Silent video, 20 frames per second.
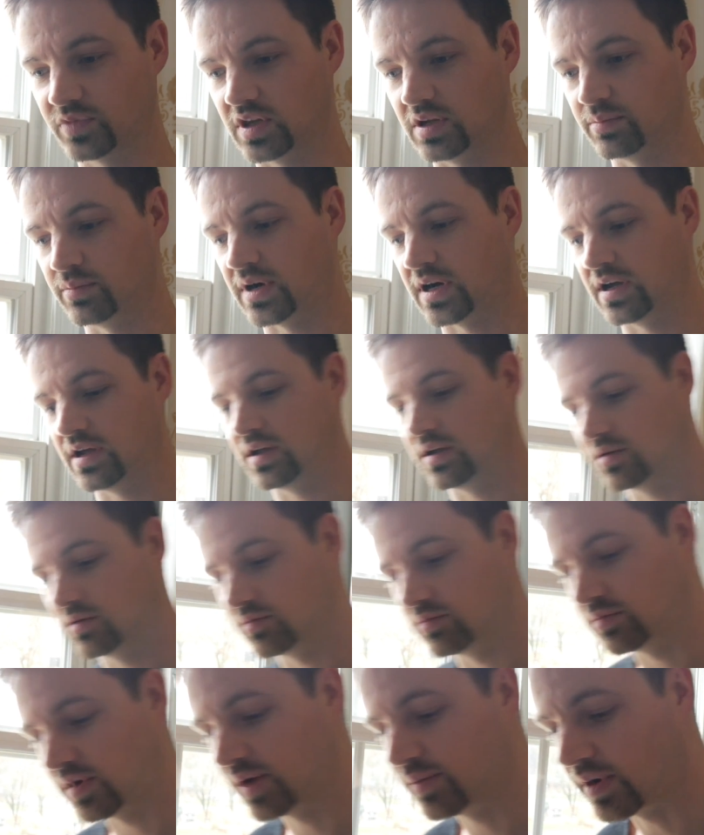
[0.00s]
My
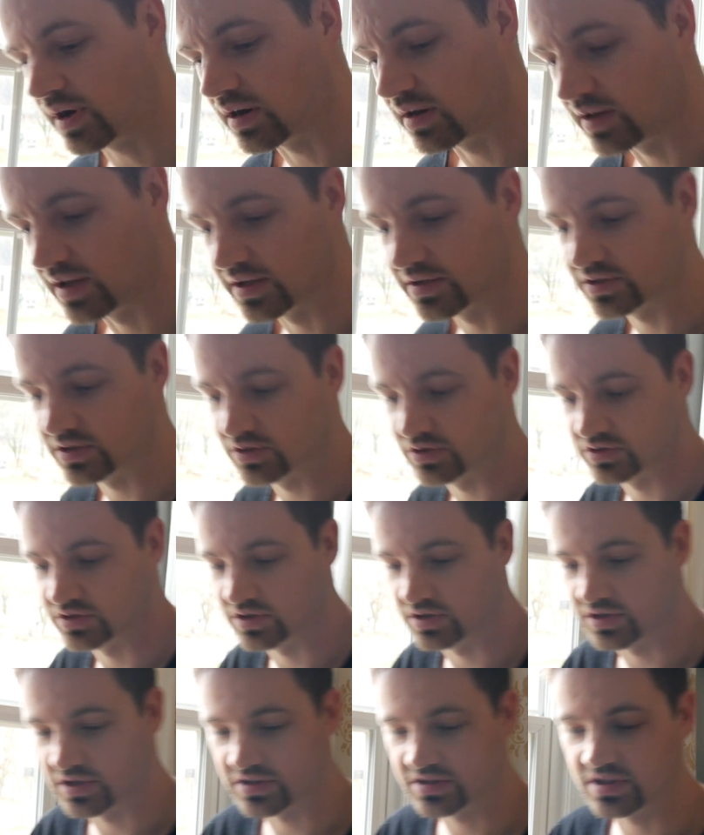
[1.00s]
Model S goes
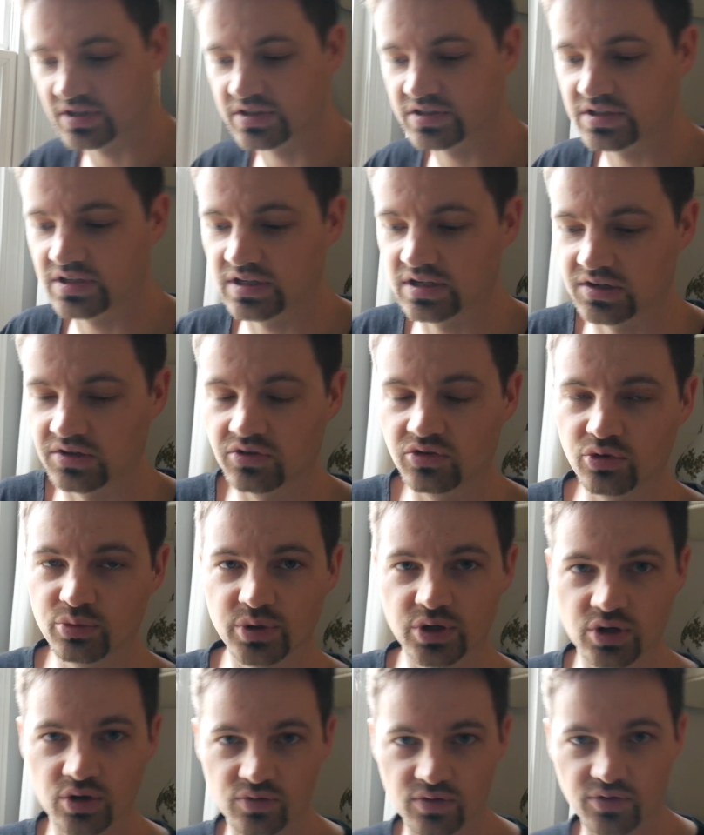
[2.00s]
0 to 60 in a little
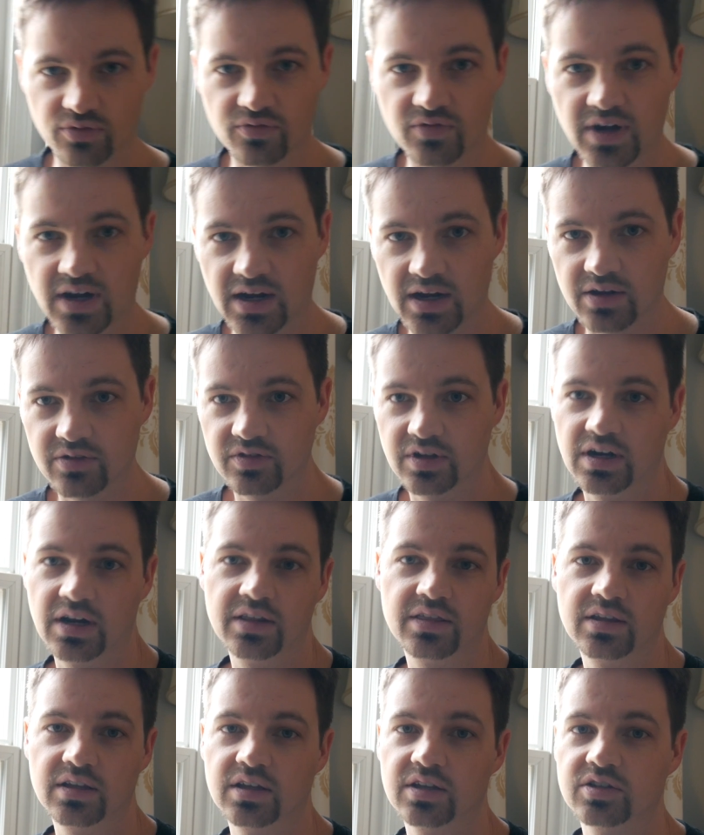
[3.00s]
bit over 5, and I
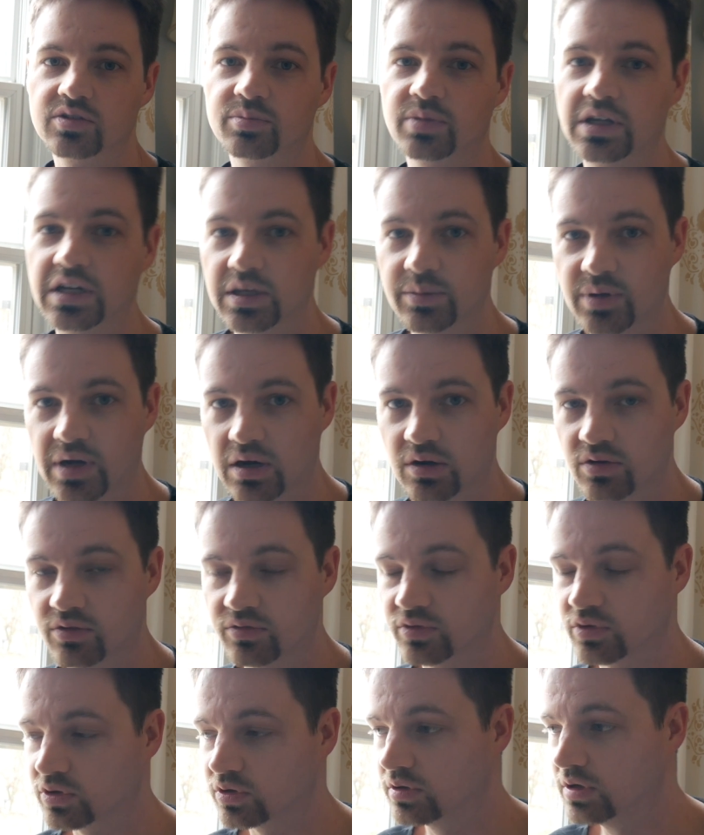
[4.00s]
think it's plenty
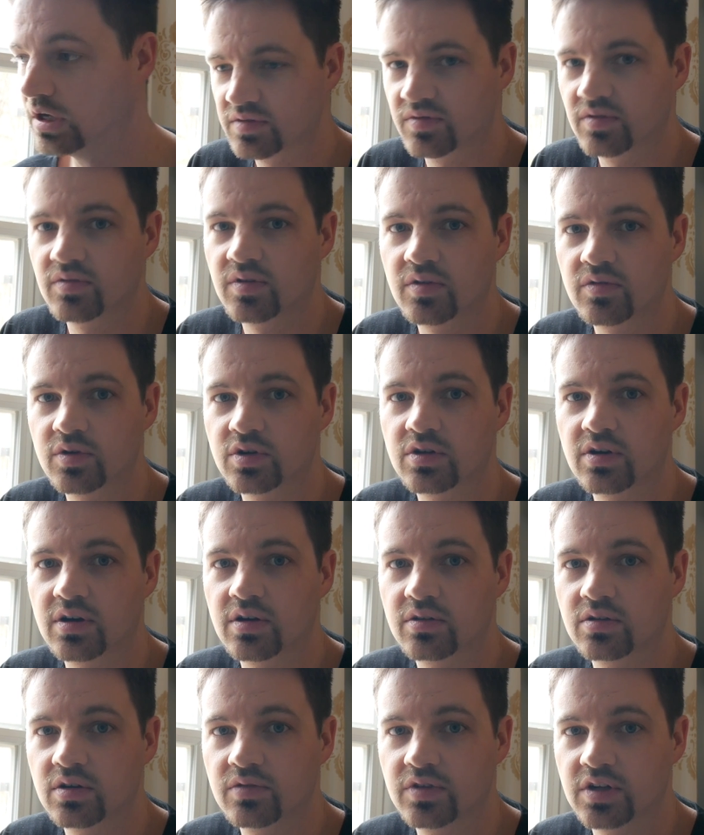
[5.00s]
powerful. If you've ever
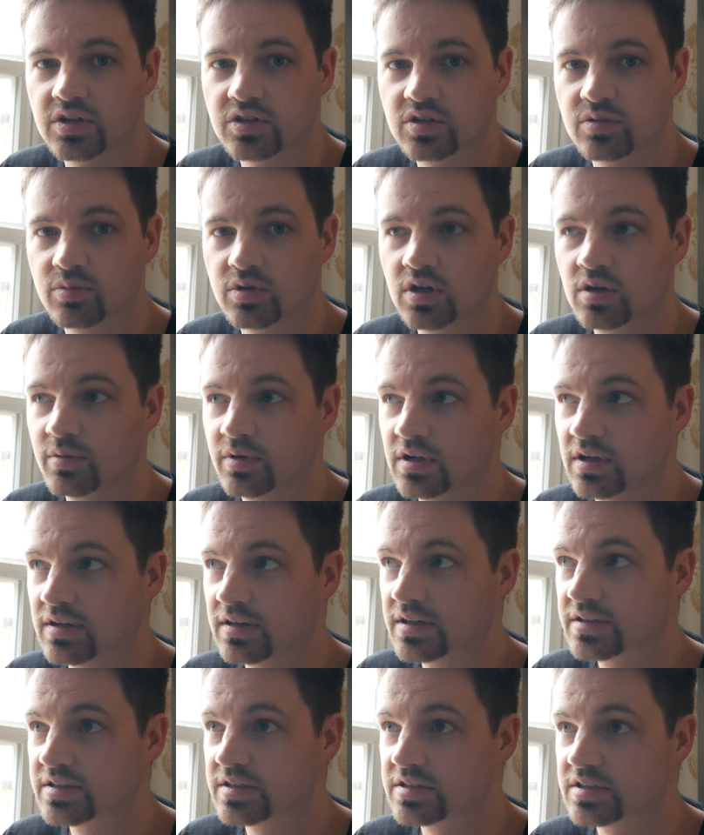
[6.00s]
driven a Suburban,
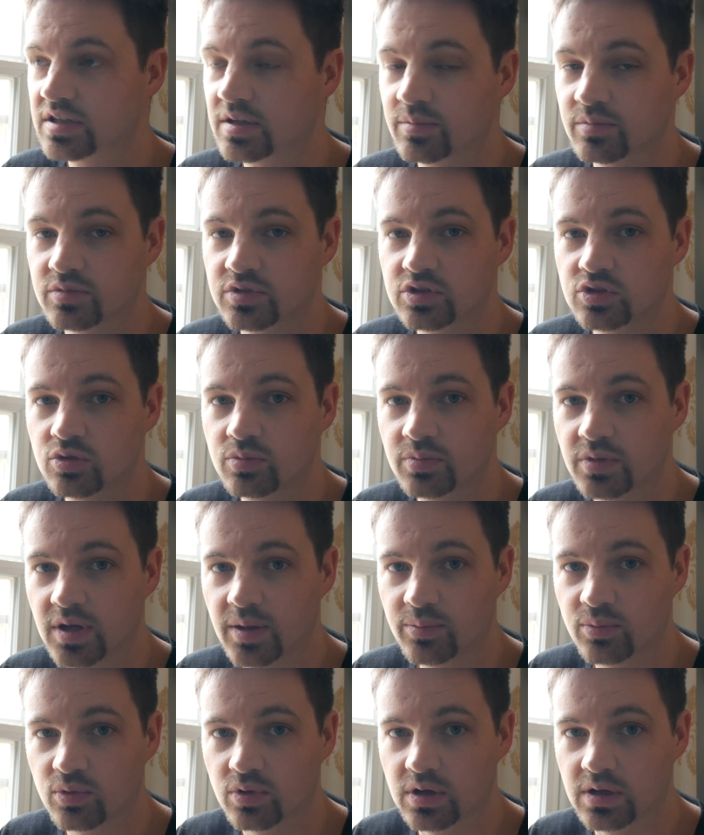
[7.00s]
unless it's some souped
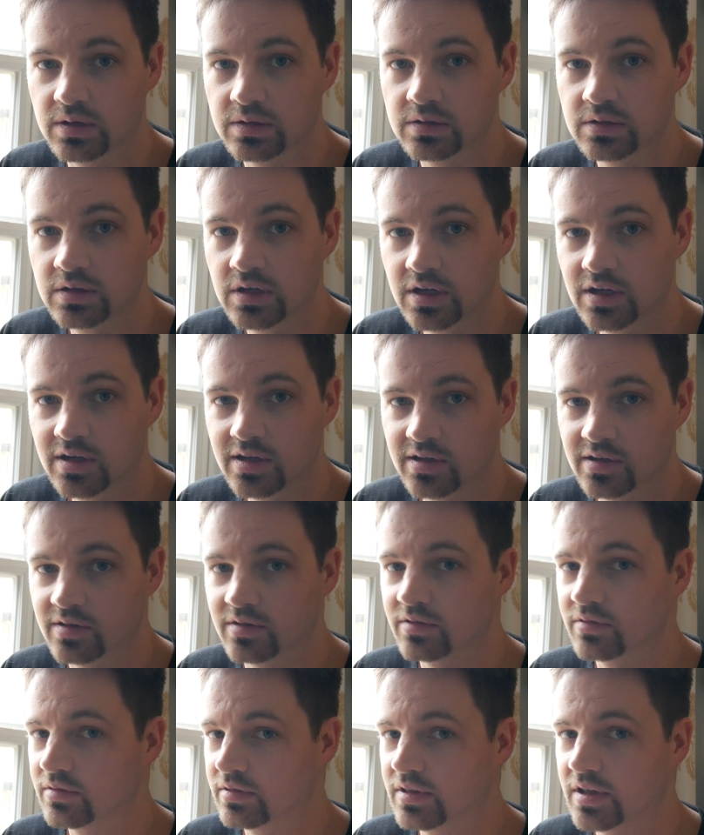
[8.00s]
up one,
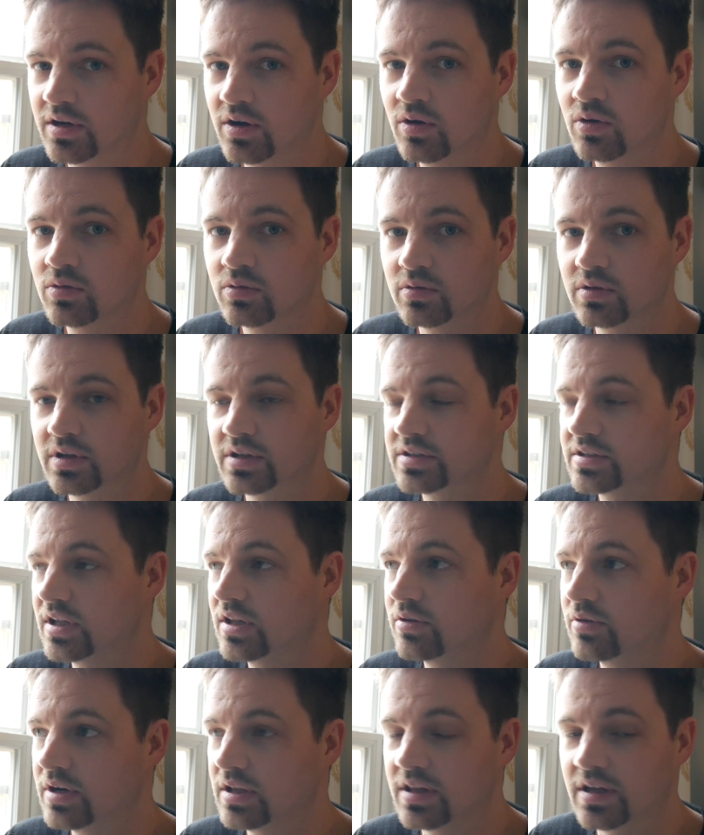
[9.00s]
they don't
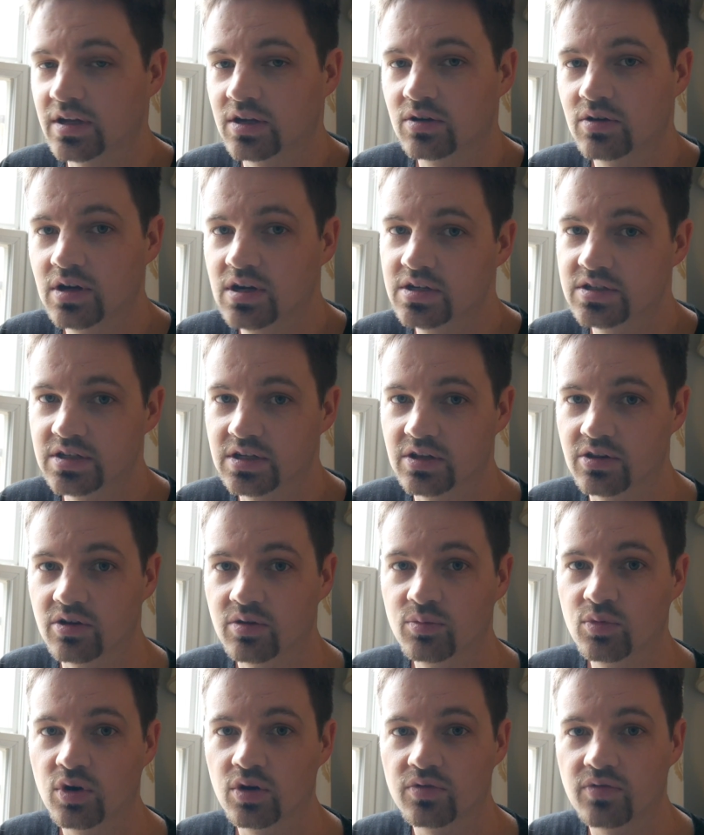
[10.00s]
accelerate like crazy. They're
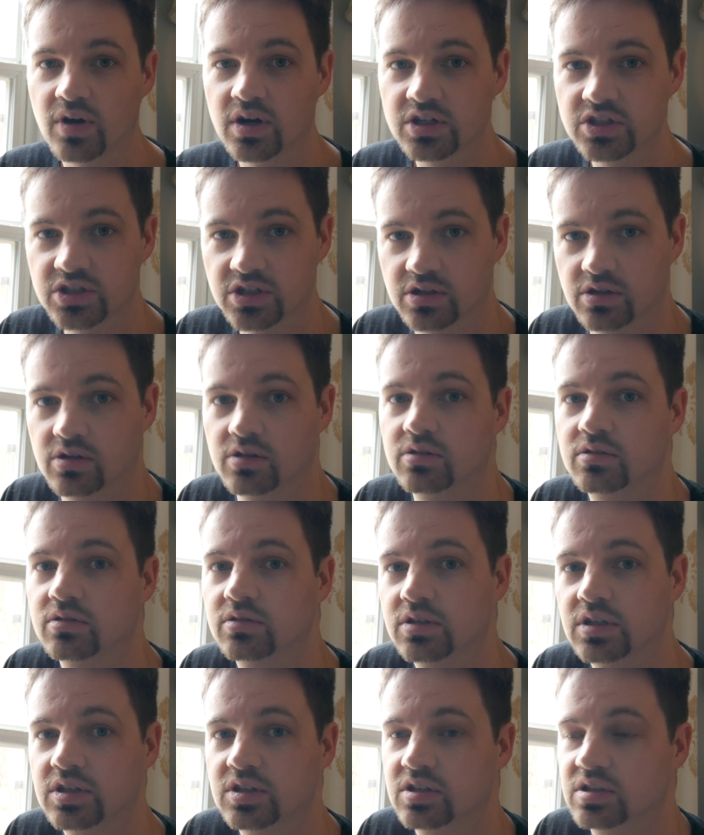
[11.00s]
more functional.
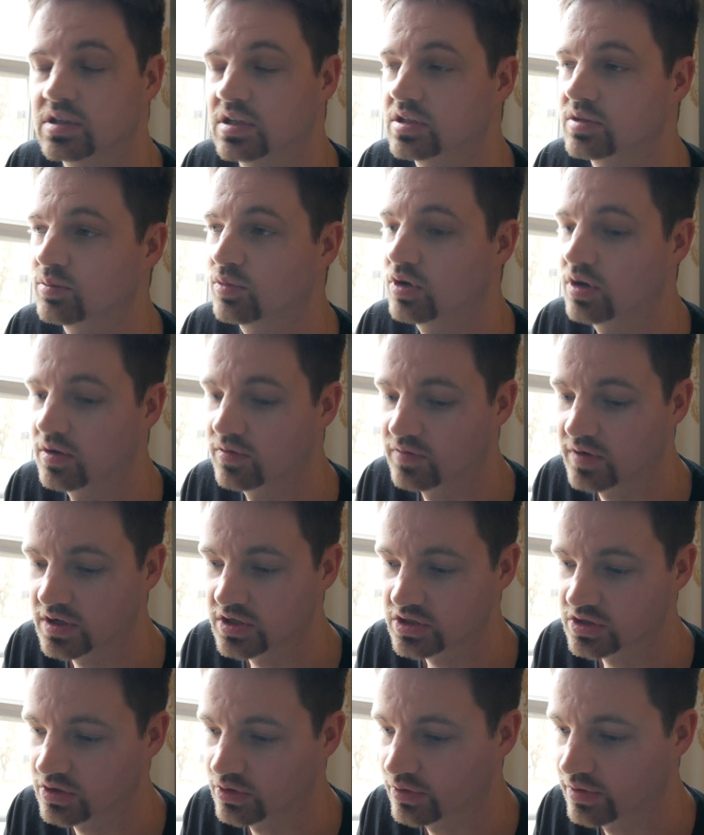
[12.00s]
It's more a
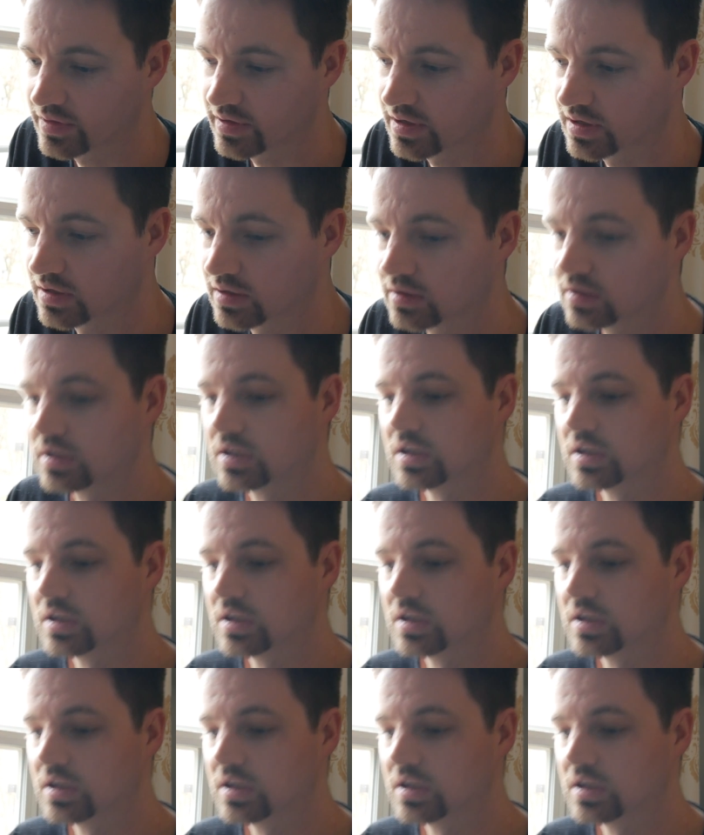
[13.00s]
functional thing.